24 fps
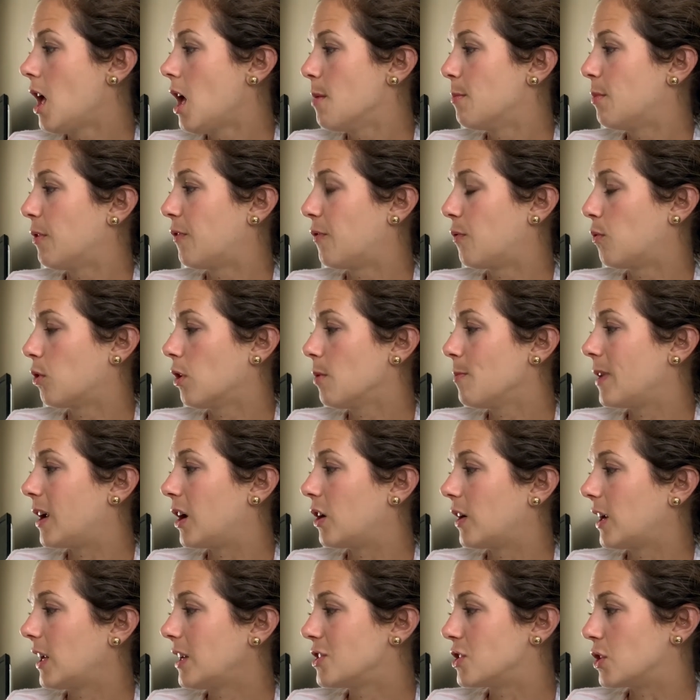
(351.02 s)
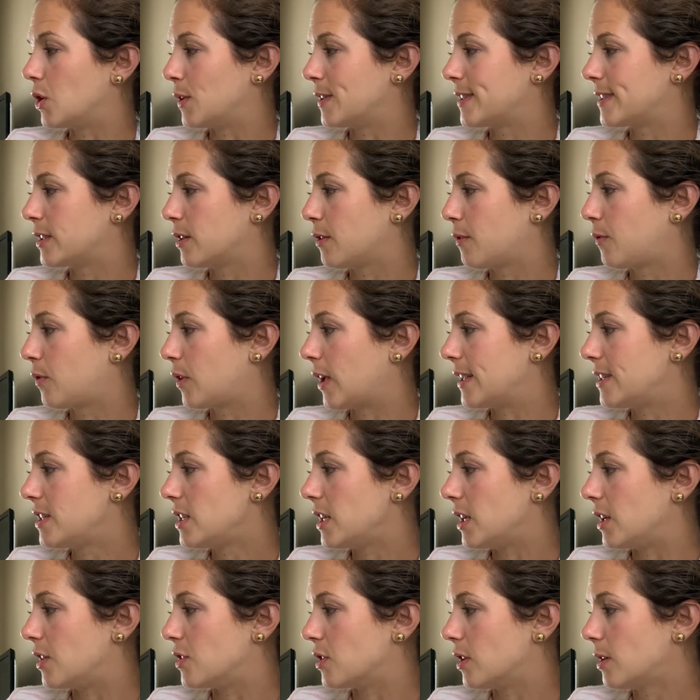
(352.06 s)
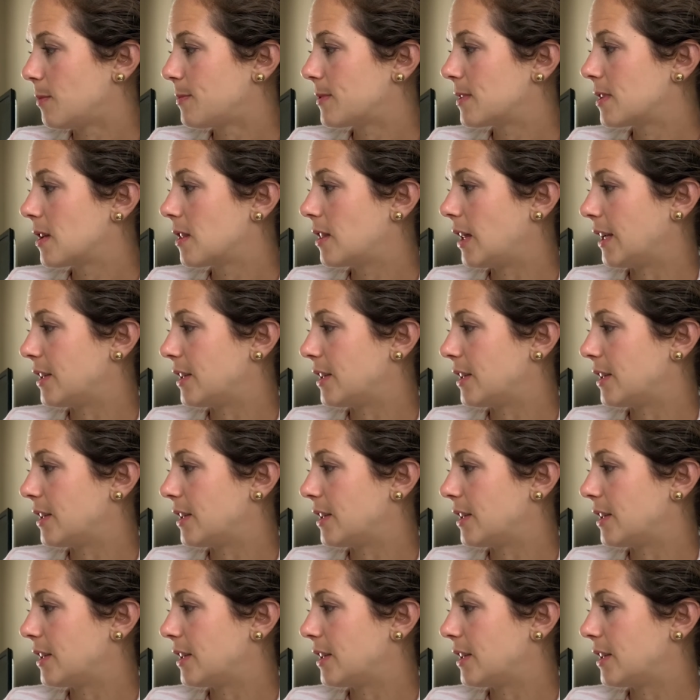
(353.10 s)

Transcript: Before Mary and Joseph fled to Egypt,